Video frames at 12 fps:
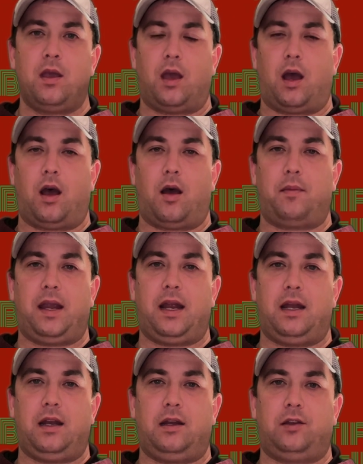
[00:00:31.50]
And
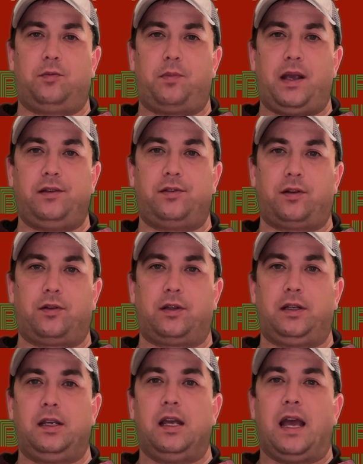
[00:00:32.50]
it is
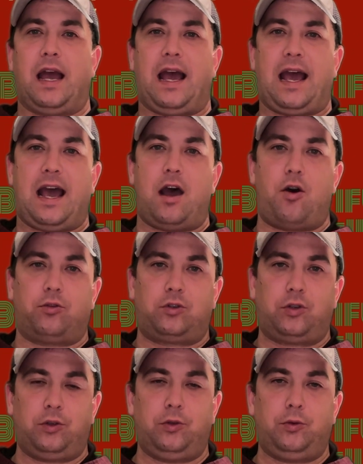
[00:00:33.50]
basically how
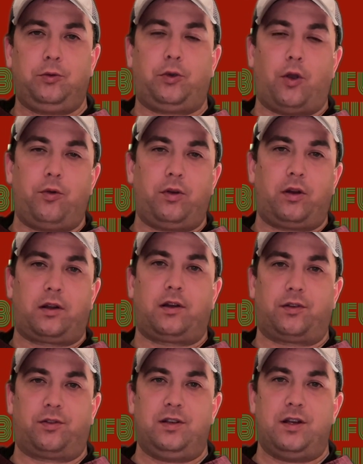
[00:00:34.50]
to go to the
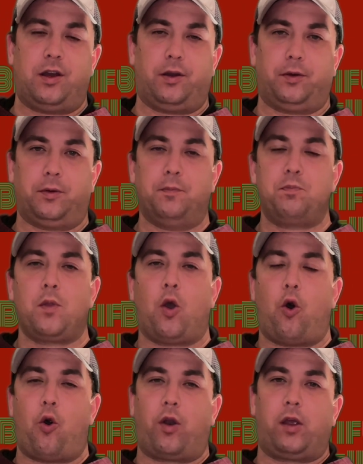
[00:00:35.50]
casino
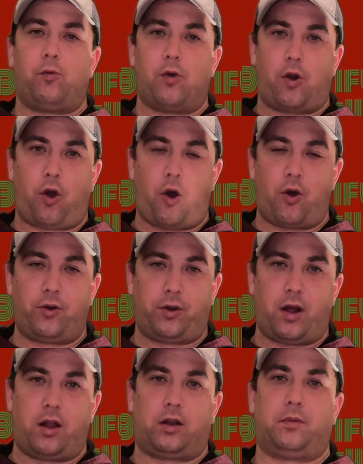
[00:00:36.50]
on a
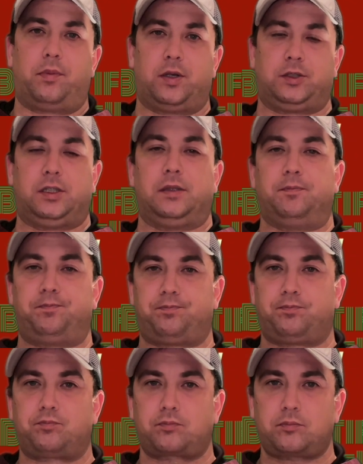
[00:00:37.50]
$100 budget
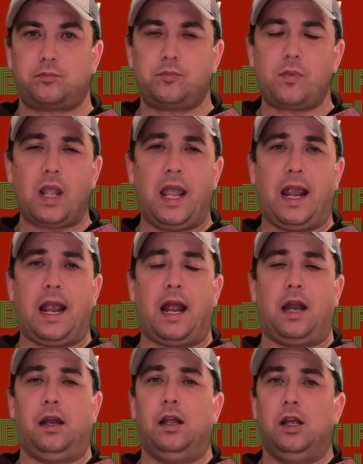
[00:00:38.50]

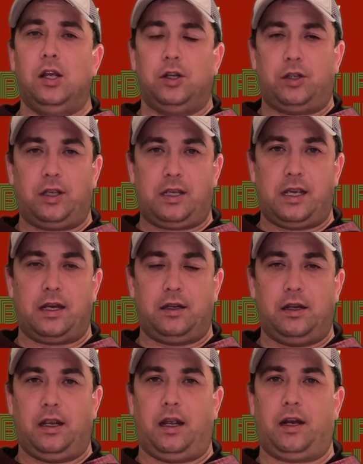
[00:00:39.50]
and to get
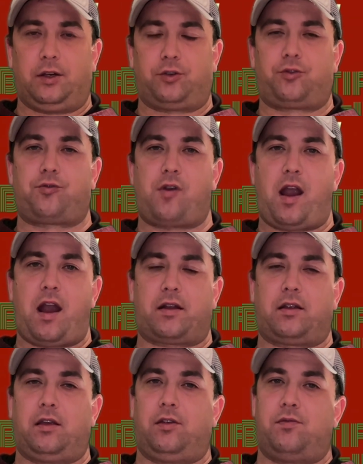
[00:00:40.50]
and extract
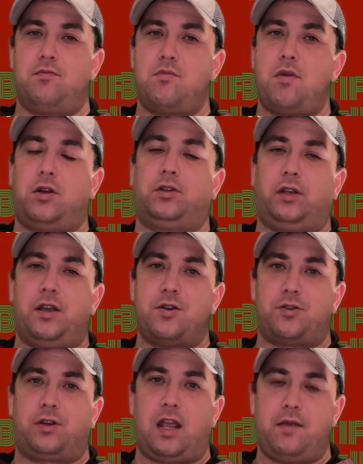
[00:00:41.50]
as much
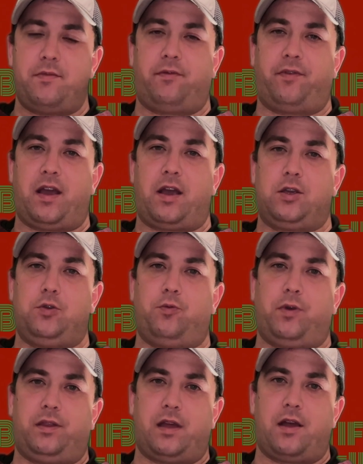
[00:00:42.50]
entertainment value
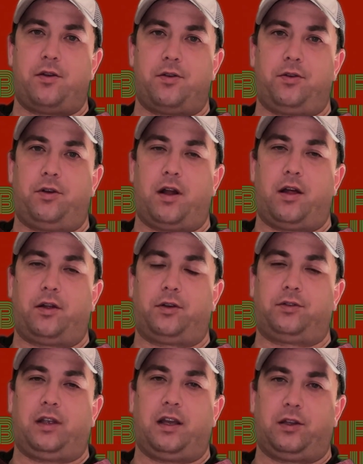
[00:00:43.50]
with that $100
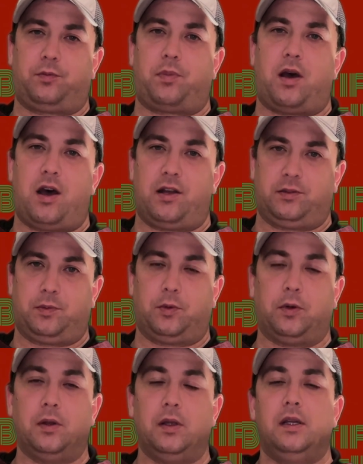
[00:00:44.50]
as possible.
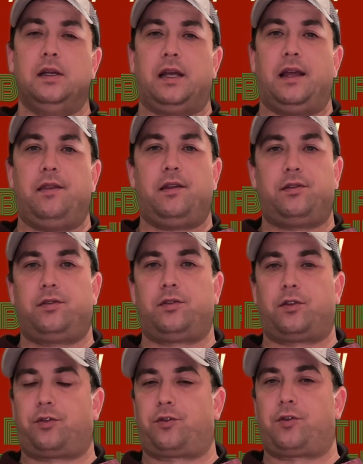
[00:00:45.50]
And this is a
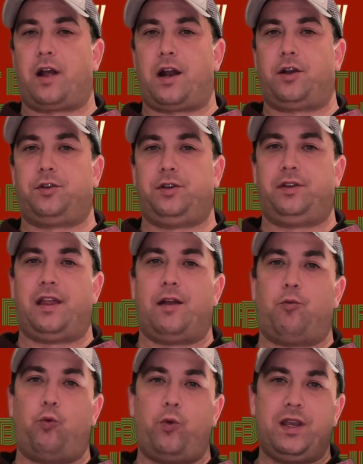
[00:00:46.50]
strategy that
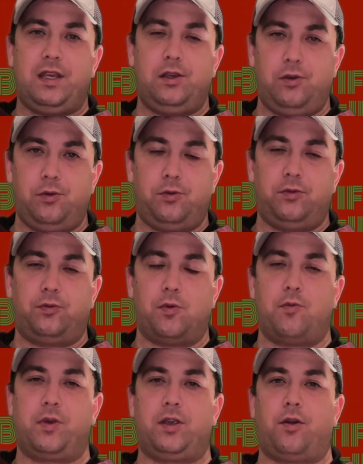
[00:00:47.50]
we use when
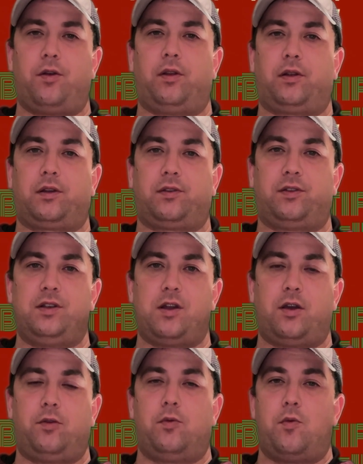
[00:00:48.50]
we go to the
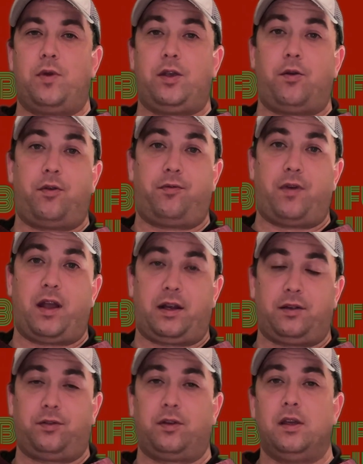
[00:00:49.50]
casino, when we go to
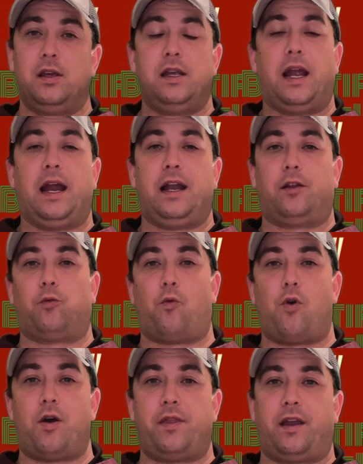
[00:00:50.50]
Vegas, and it's
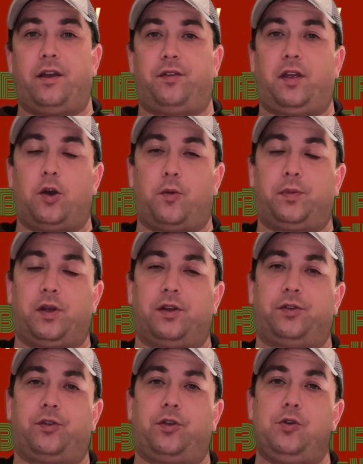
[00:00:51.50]
one that has helped
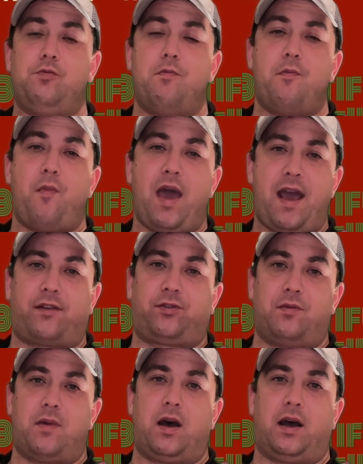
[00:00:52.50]
us to
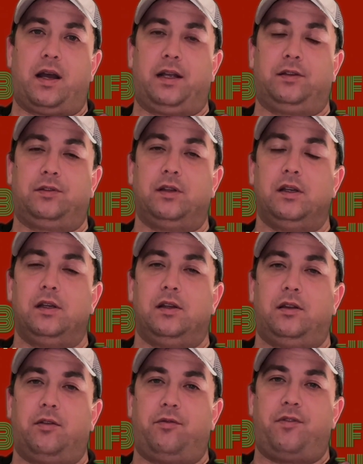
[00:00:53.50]
maximize
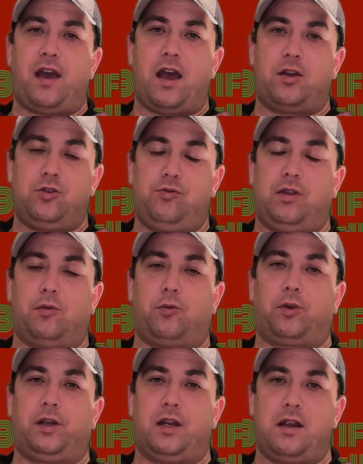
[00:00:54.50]
the value that we're
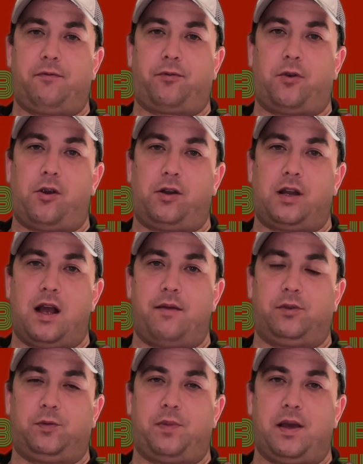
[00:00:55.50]
getting for our time
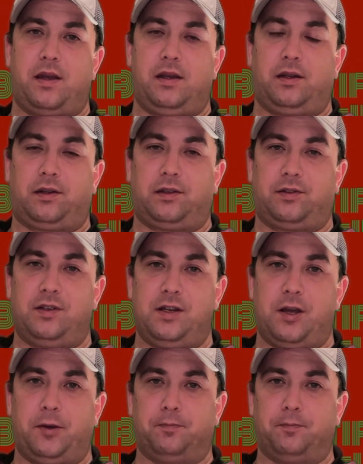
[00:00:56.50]
spent in the casino.